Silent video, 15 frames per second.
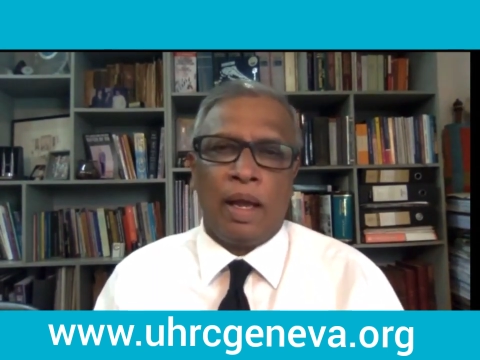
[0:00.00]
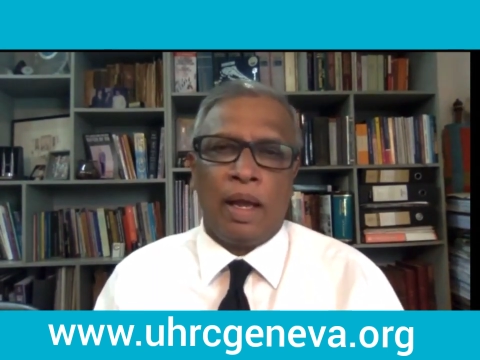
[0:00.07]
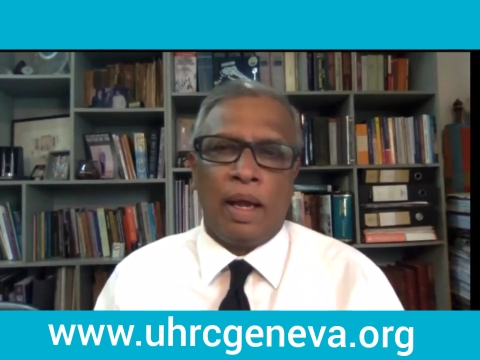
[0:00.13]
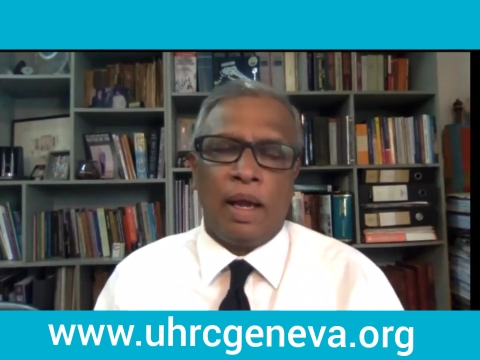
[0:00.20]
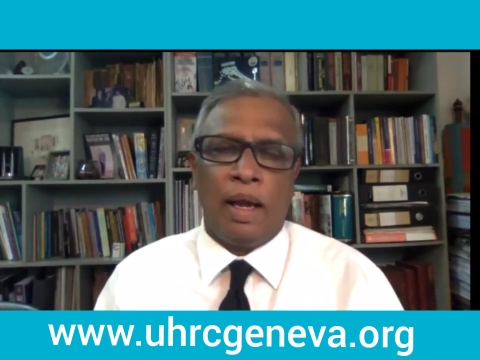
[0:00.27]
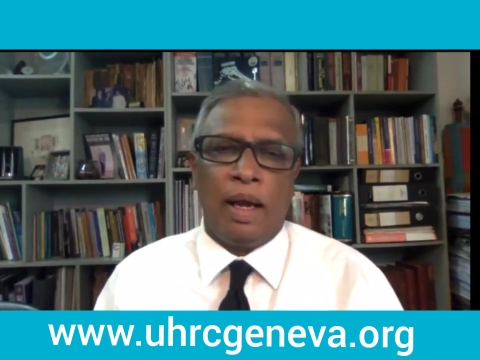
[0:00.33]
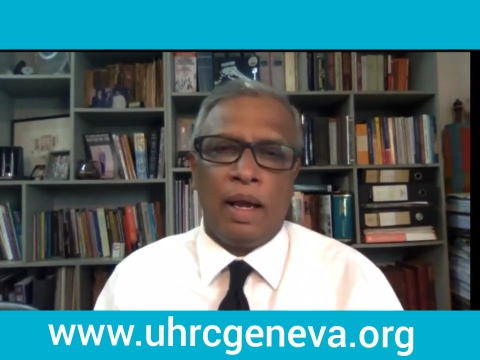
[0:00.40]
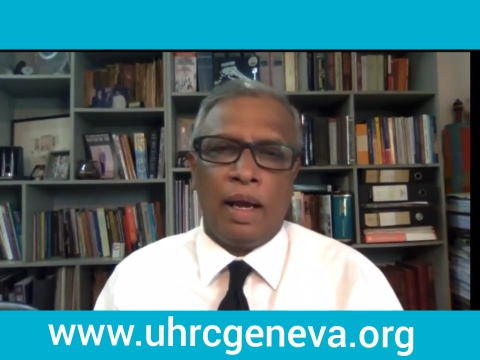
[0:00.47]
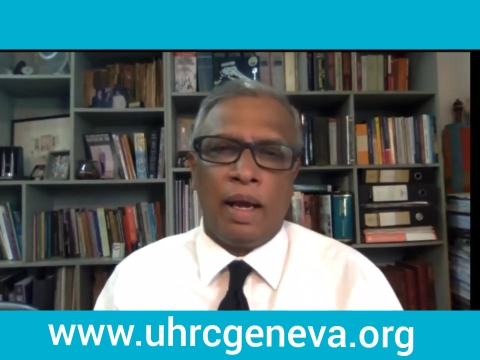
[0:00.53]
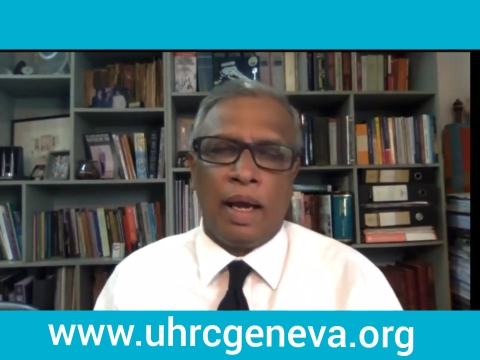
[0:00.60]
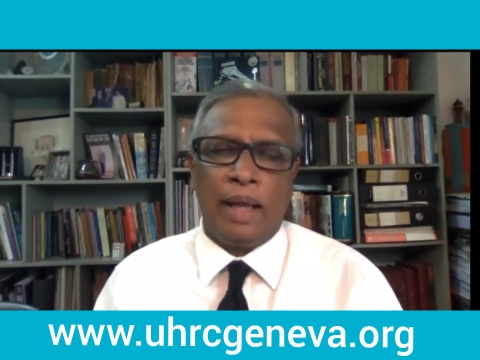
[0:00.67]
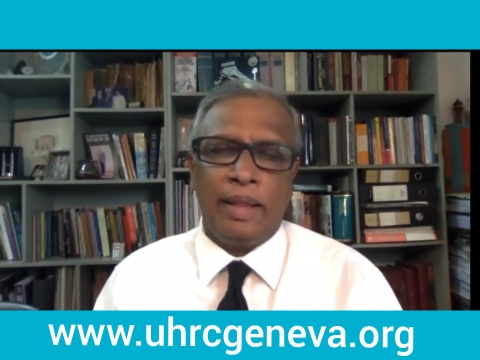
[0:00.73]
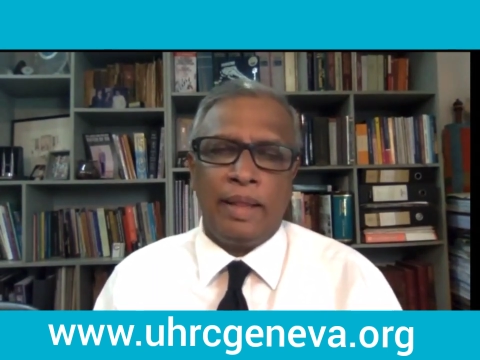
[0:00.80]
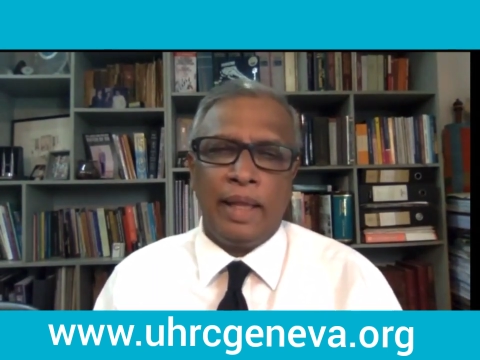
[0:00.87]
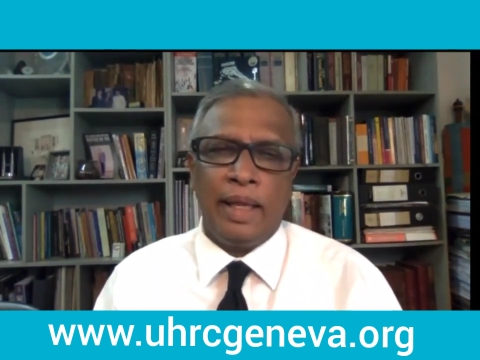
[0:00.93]
I
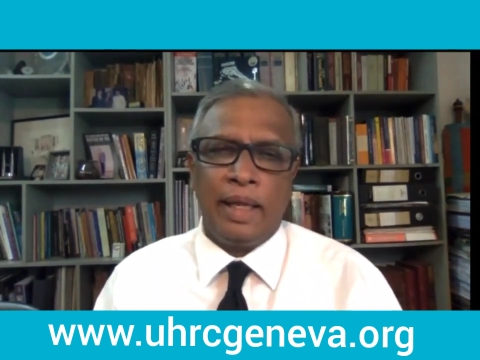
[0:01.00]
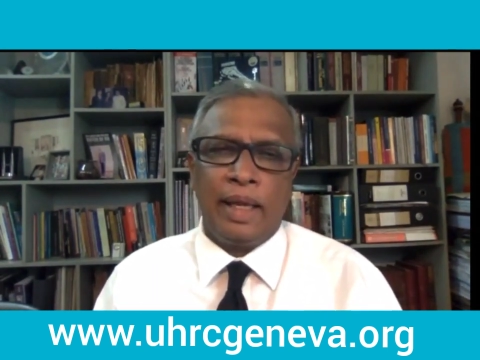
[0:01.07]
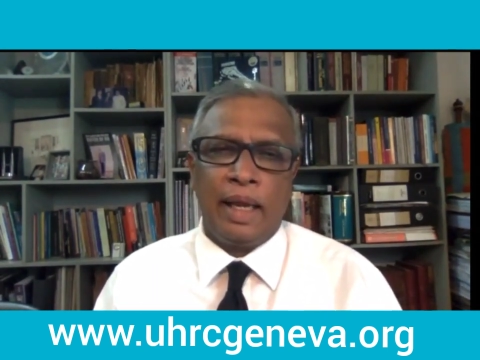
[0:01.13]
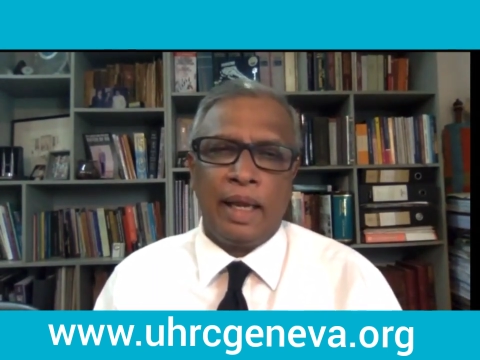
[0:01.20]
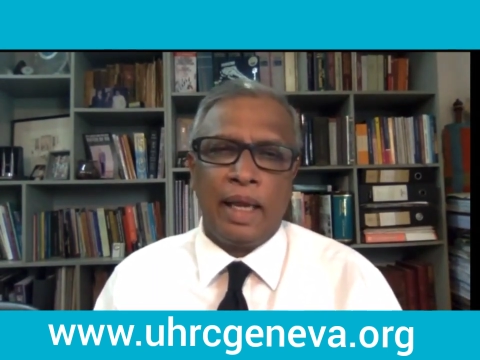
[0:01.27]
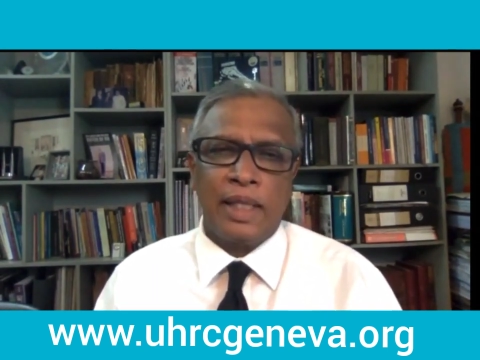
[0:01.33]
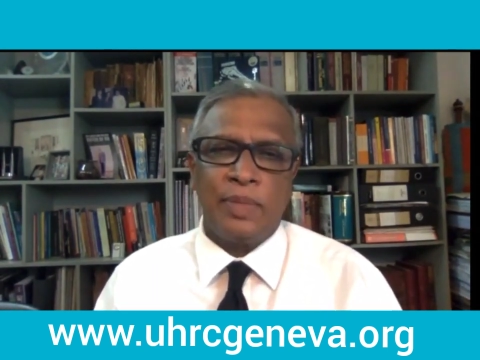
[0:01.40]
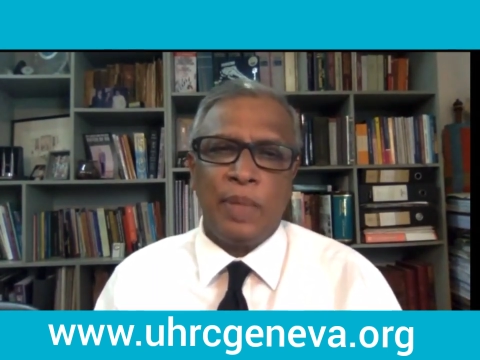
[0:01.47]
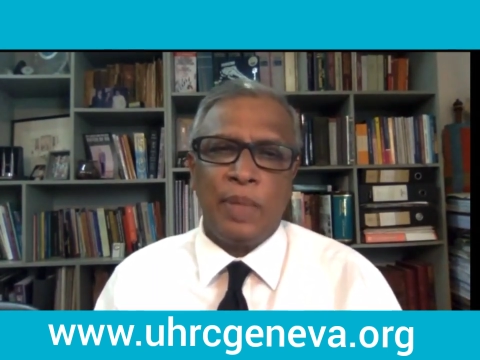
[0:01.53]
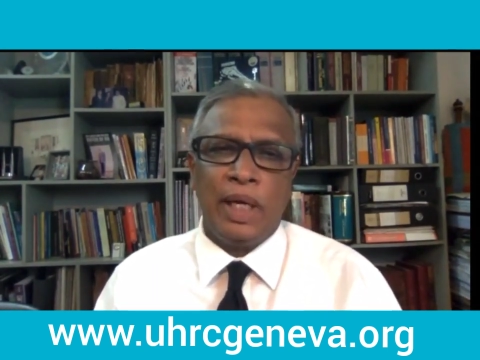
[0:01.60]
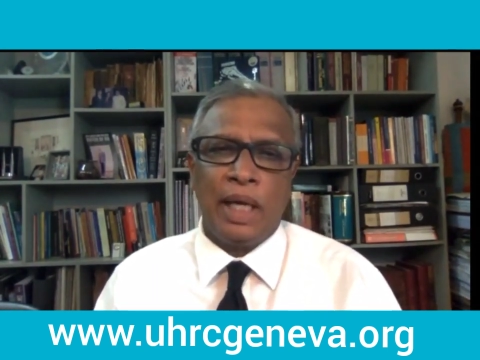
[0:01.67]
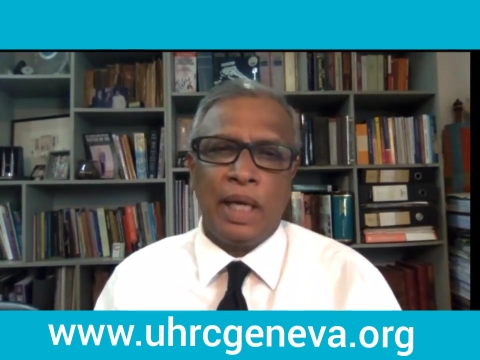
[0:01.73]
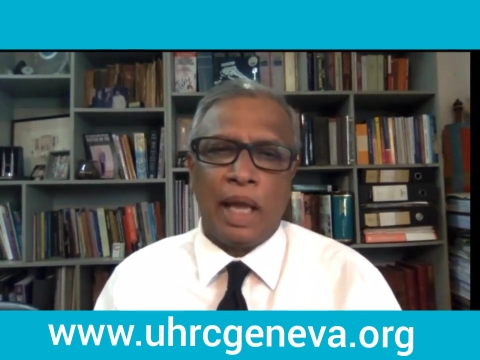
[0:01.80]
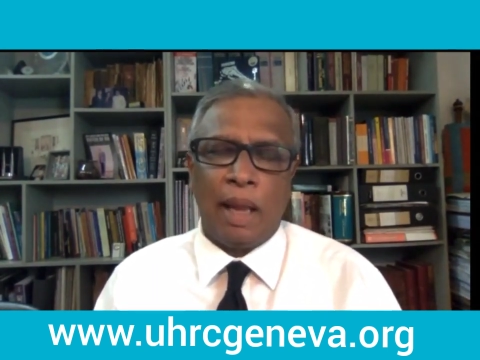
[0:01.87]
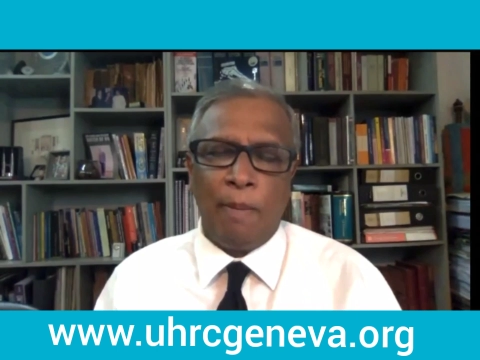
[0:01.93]
think has
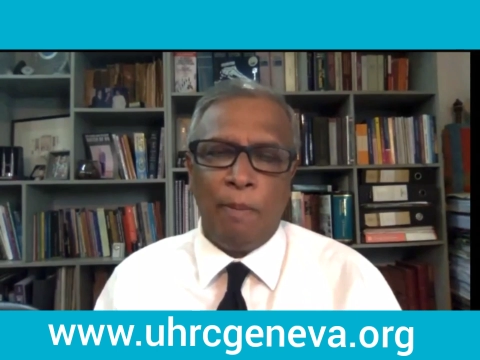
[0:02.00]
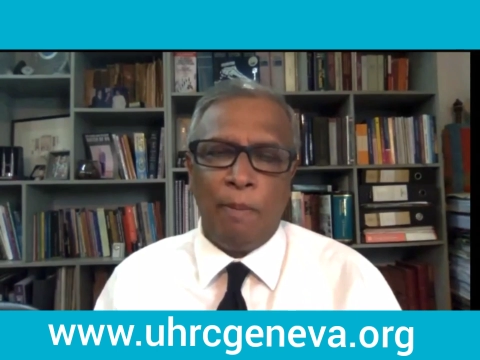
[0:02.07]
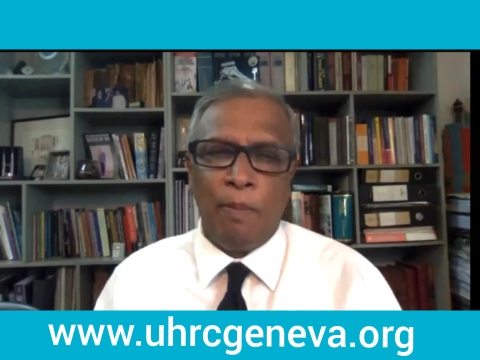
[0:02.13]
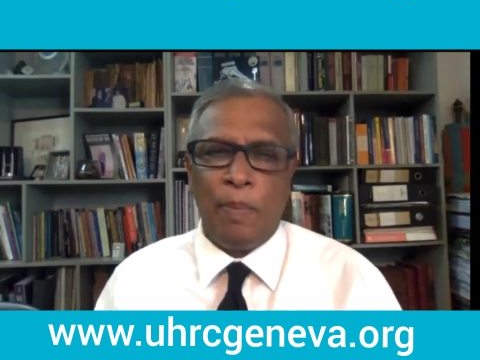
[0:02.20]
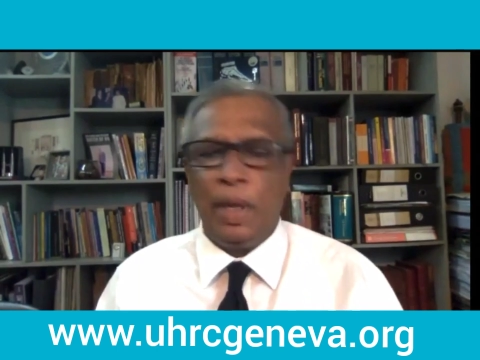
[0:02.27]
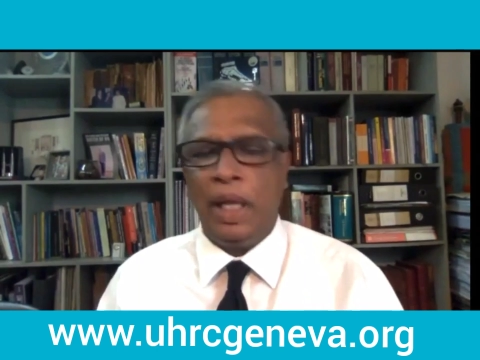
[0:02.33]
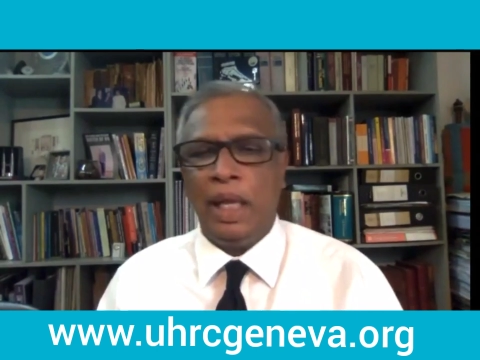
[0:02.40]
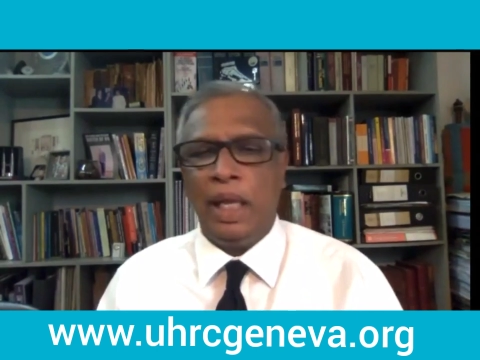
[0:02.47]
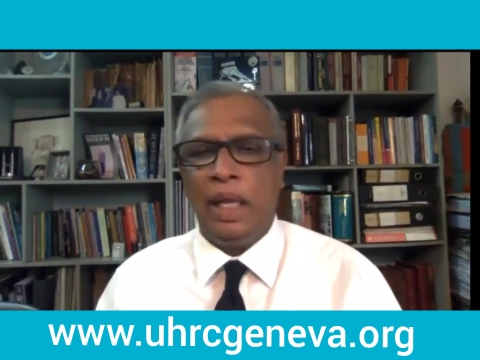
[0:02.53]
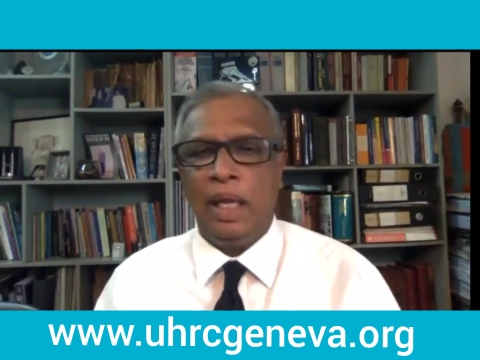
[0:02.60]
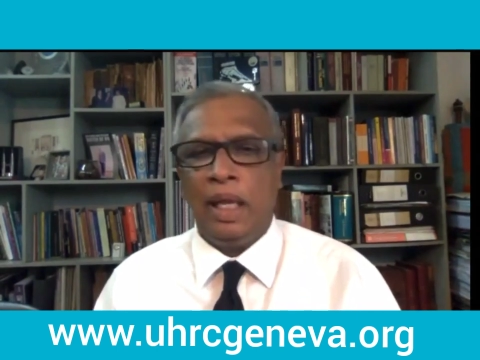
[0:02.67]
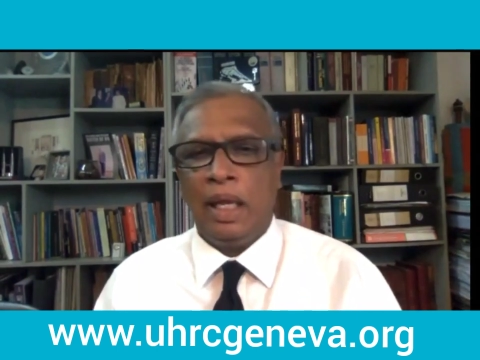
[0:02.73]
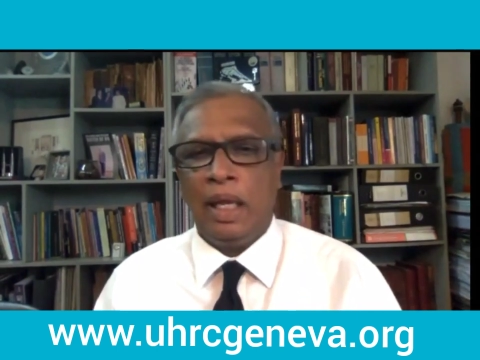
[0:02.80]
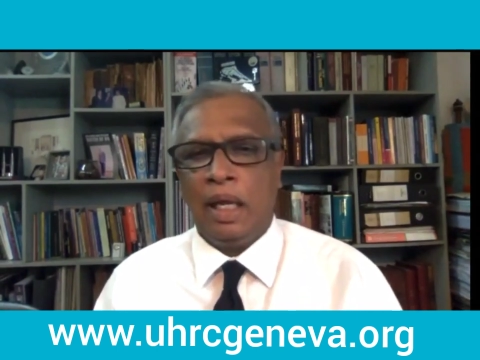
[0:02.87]
been amply